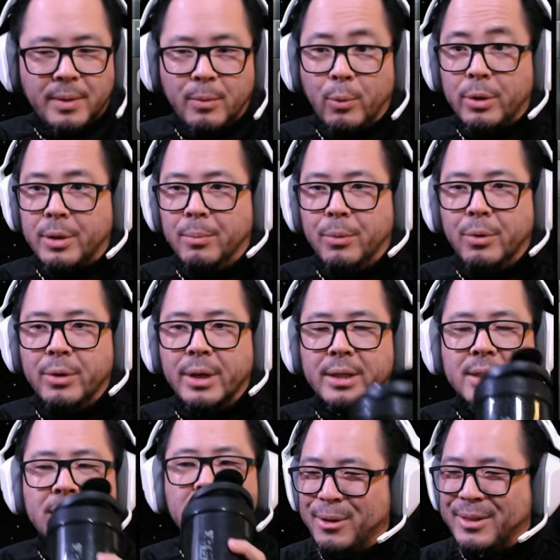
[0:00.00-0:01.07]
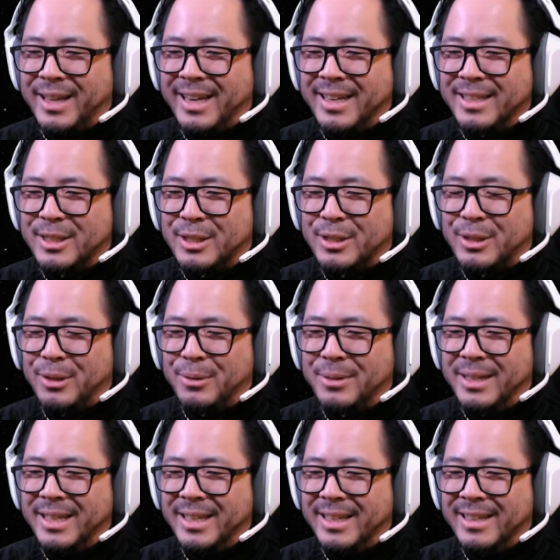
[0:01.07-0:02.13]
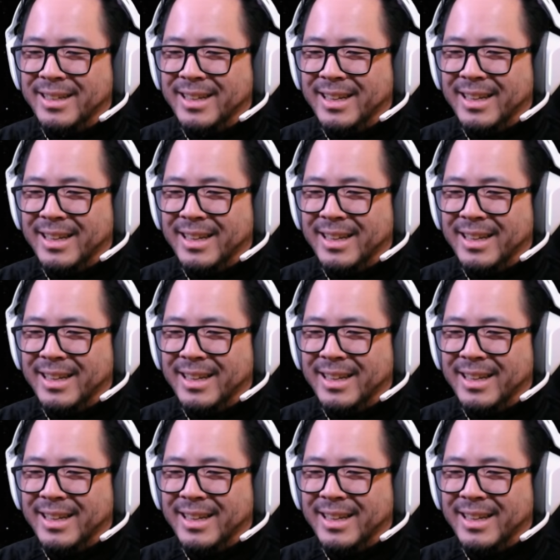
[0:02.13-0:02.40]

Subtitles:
where the moon is. Oh, that is so neat.